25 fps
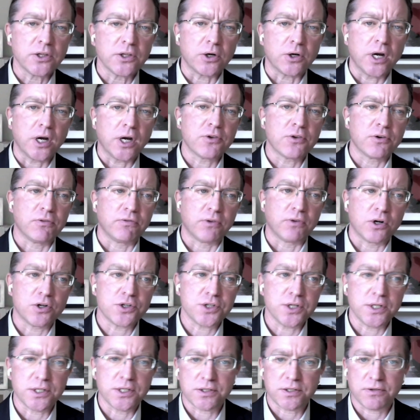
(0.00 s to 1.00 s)
There are other
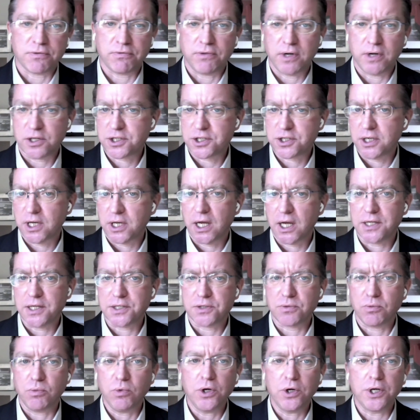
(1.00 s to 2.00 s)
versions of
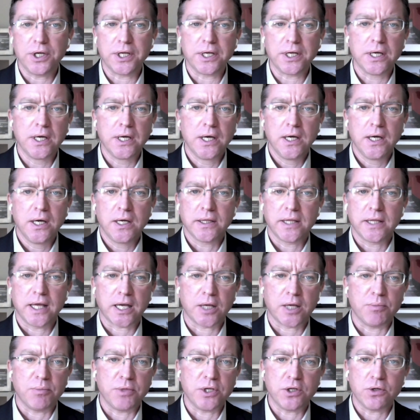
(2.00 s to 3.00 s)
functionalized wood
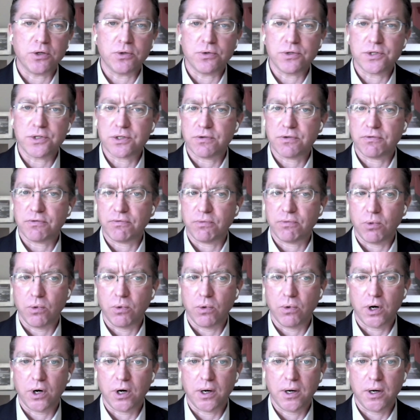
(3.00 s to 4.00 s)
that can be used
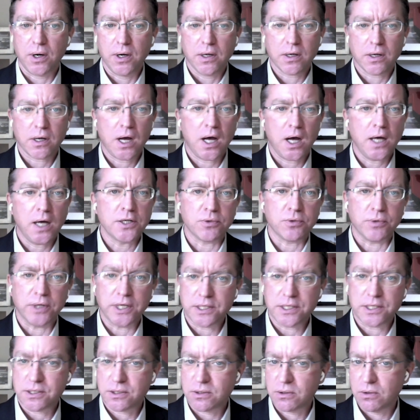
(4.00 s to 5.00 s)
for
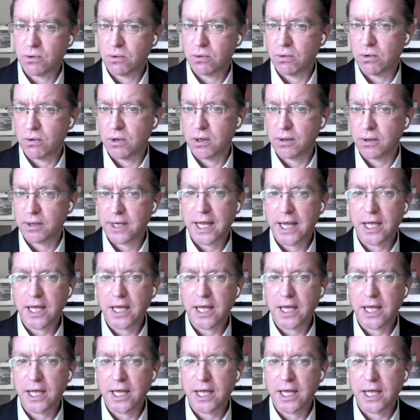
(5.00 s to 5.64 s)
conduit or